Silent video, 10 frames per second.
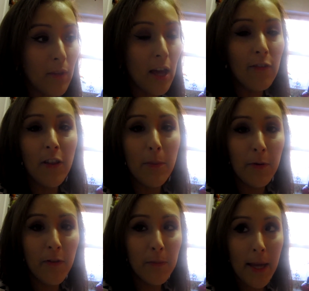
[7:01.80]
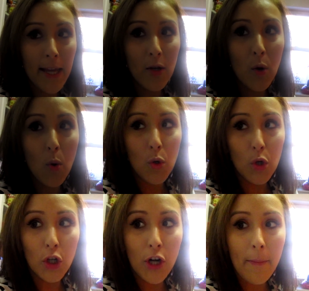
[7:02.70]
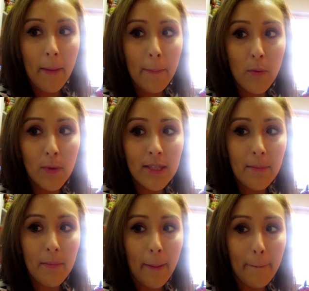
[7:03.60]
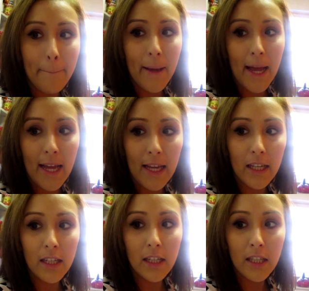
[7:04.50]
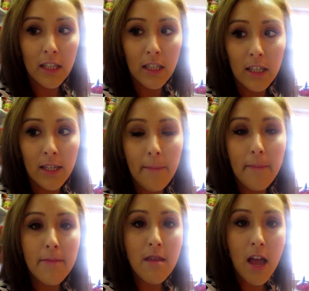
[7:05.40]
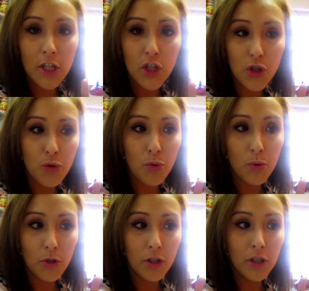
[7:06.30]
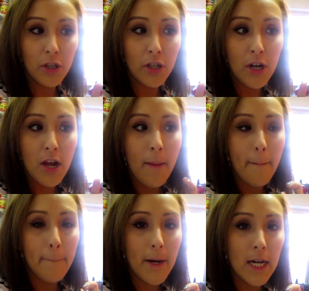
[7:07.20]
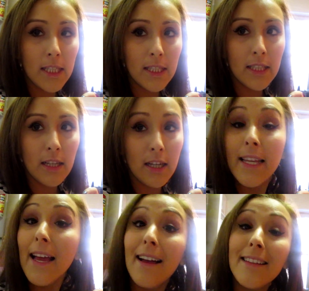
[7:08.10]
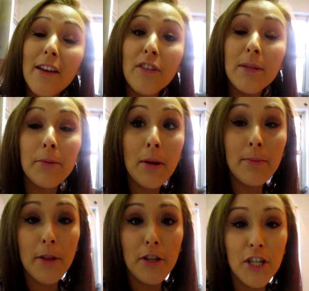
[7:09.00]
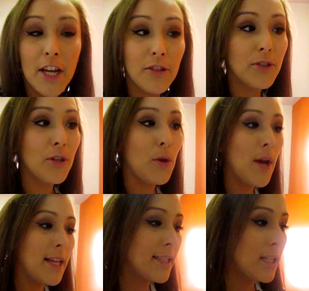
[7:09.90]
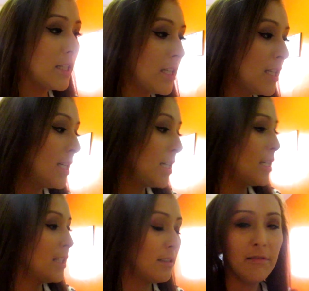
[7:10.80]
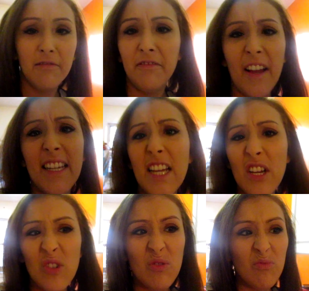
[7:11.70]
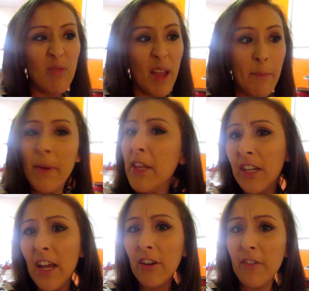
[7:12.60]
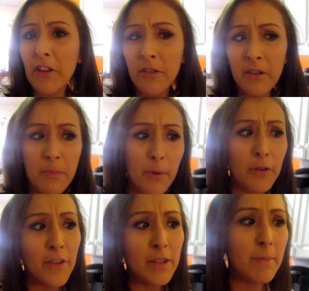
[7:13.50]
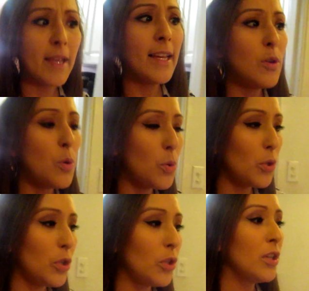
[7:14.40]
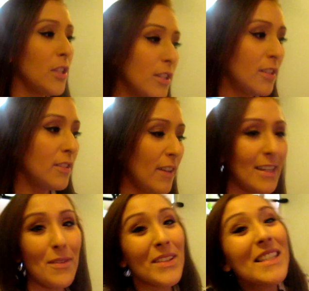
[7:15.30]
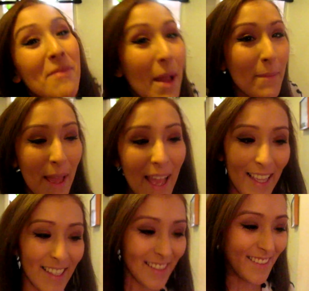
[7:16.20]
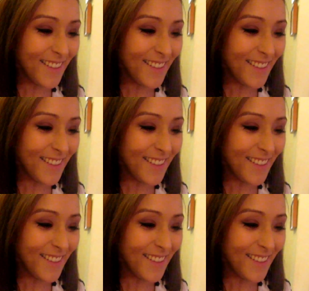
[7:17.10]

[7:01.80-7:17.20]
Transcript: how to find the perfect man or it might be what's in my bag. Not sure. But uh, yeah, definitely subscribe to my other channel so you guys could find out my opinion on how to find your perfect man or find out what's in my bag.